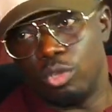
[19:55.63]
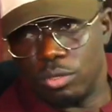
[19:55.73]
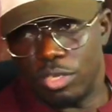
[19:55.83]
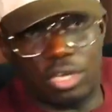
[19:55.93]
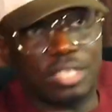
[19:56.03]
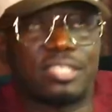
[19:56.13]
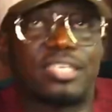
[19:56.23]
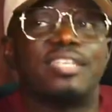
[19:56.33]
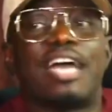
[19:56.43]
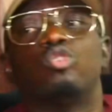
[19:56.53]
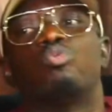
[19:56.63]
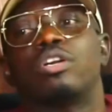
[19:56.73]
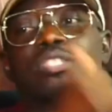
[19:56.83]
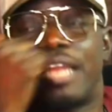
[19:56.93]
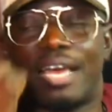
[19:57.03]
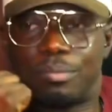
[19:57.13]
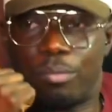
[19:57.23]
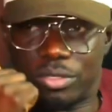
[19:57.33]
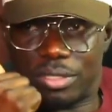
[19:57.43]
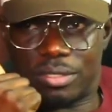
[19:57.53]
It's not the skit that you watched last
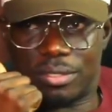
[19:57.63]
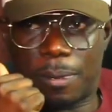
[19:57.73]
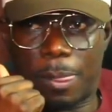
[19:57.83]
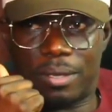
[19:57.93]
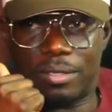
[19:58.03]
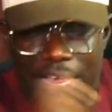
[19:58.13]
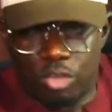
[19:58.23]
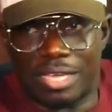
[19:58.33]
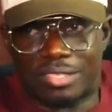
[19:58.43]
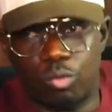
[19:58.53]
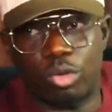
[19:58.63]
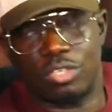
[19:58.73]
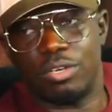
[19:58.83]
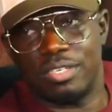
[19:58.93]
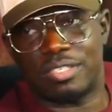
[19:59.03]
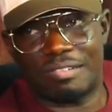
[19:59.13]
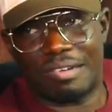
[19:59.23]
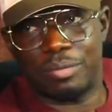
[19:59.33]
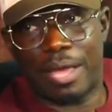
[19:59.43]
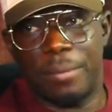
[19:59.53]
month that you are still watching on Instagram
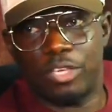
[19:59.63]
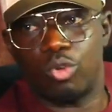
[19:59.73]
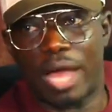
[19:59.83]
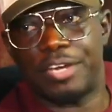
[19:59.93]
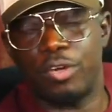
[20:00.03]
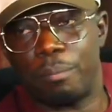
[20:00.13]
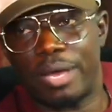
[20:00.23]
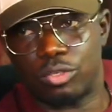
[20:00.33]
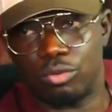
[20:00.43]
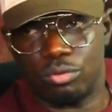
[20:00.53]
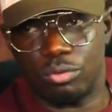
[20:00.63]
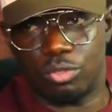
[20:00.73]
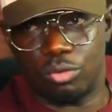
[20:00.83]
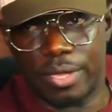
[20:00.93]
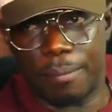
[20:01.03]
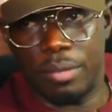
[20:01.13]
that makes you add numbers to them.